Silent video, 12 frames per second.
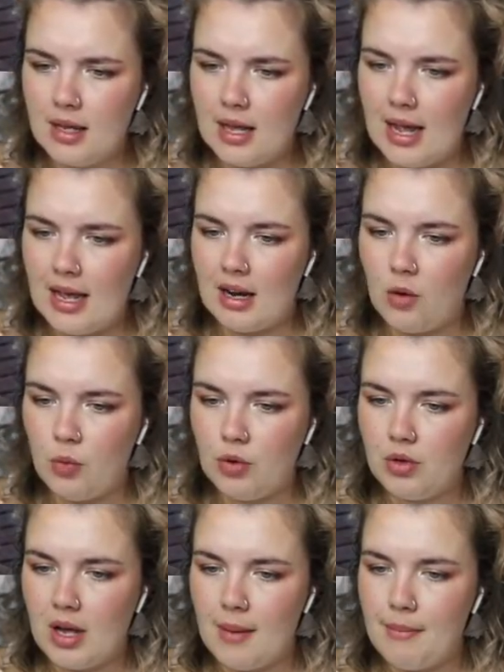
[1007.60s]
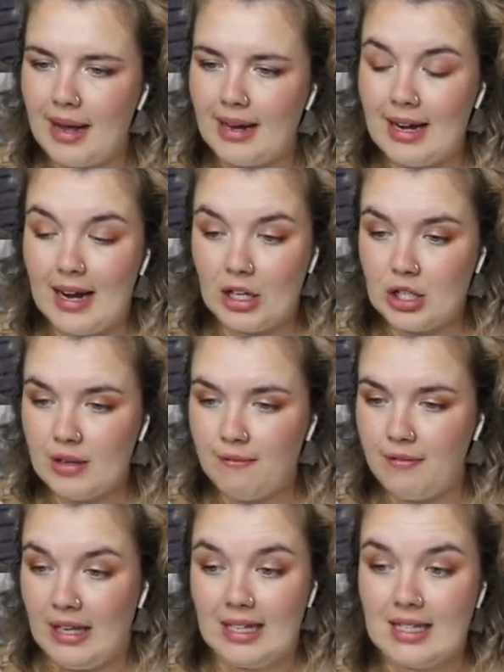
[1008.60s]
And I will come back and actually
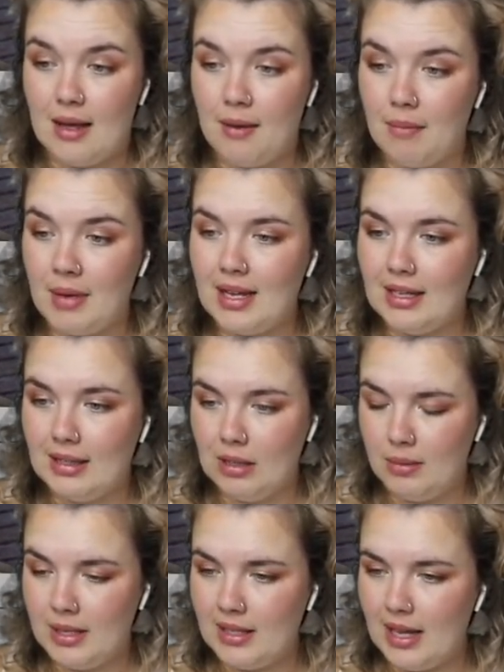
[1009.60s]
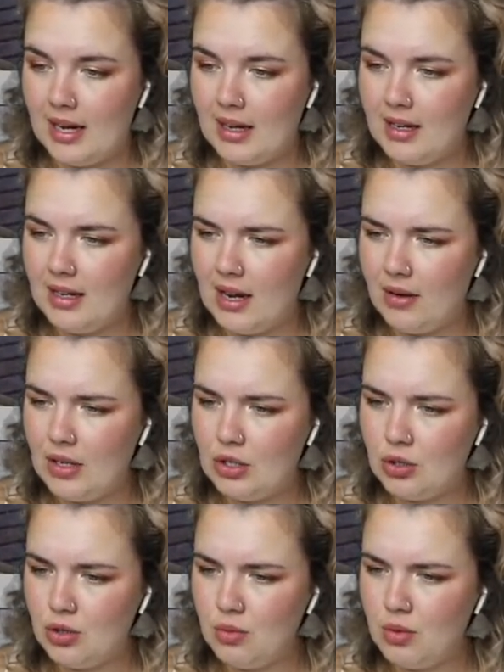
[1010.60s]
fix them a little bit later. Now, I
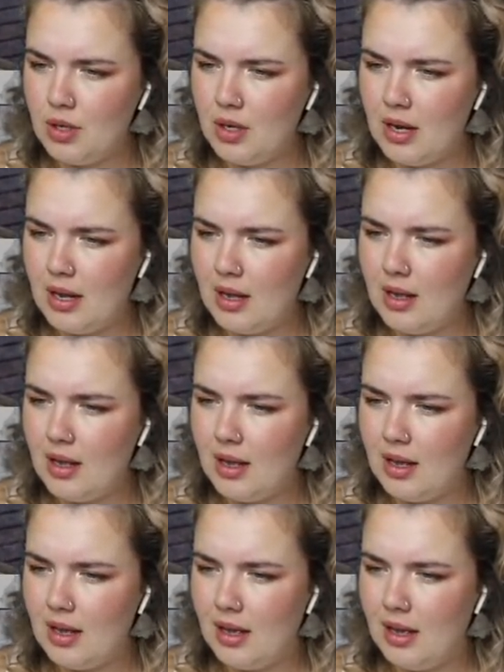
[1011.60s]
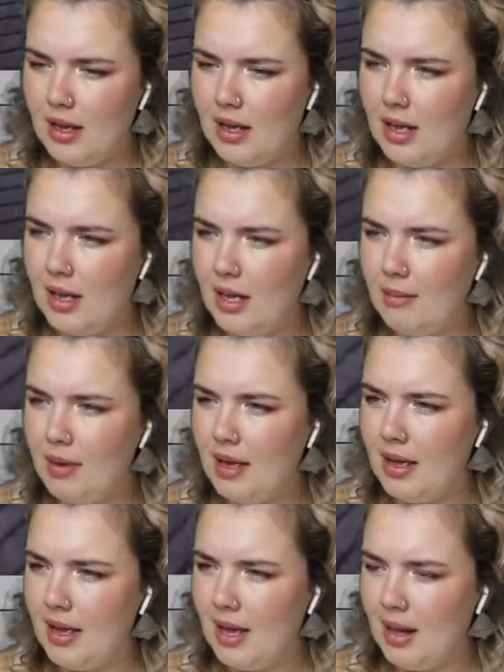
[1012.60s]
do want a
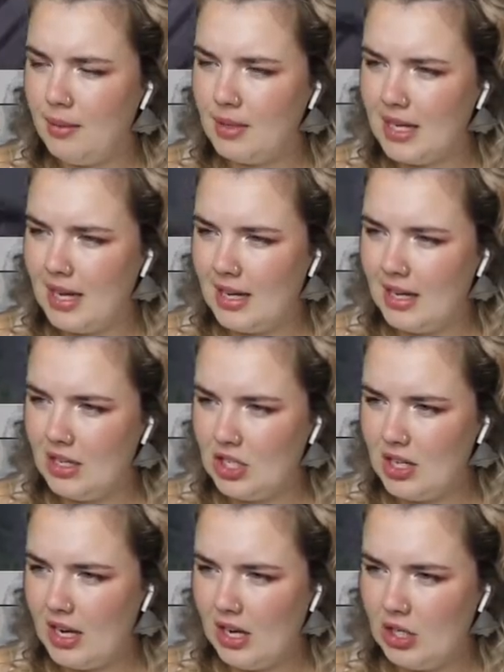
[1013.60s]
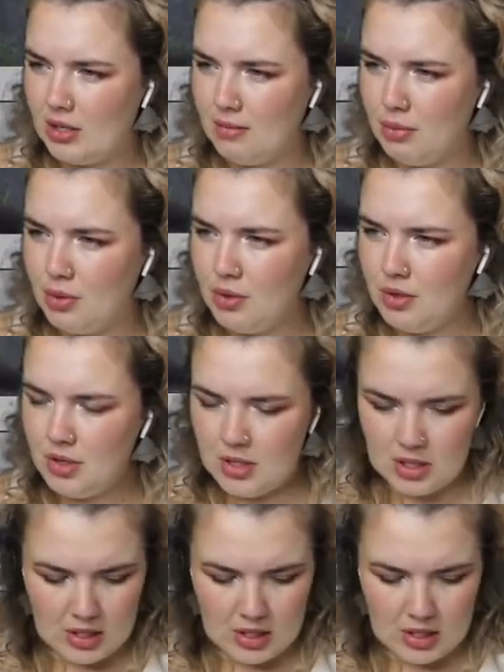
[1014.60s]
habitat education board.